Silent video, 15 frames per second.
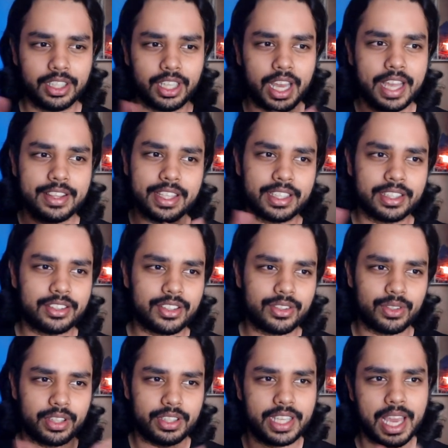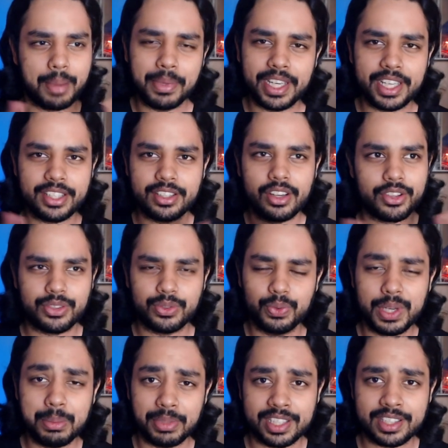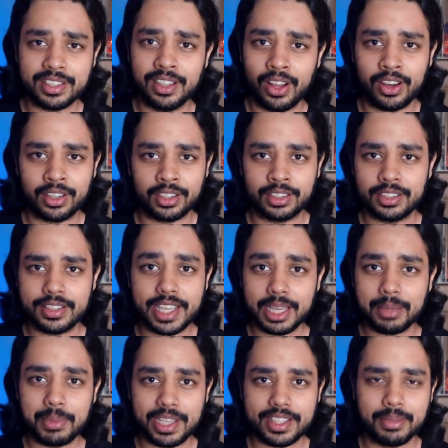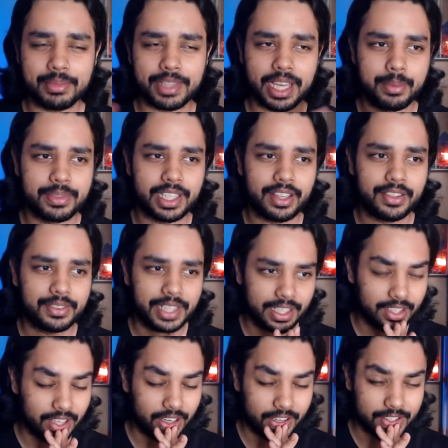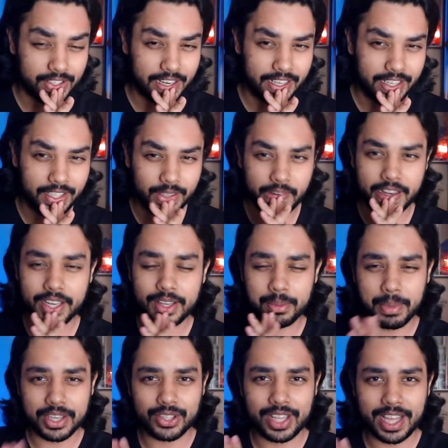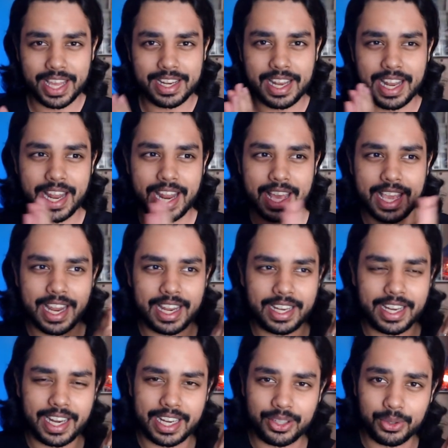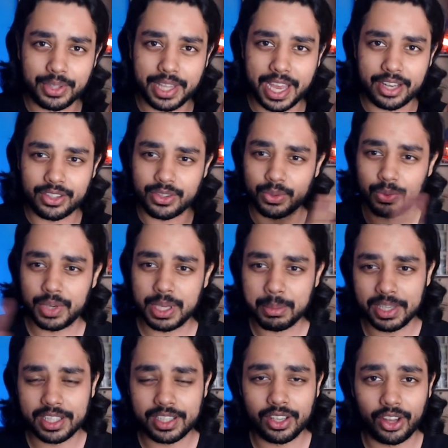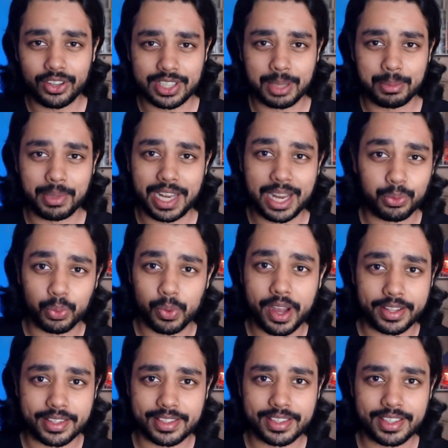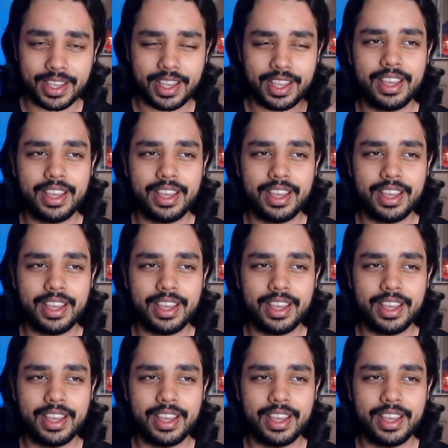I think yeah, a minute or three minutes long segment sometimes, and i was like, oh shit, I need to I need to make sure that I, that I, uh, that I do that three minute long segment at once.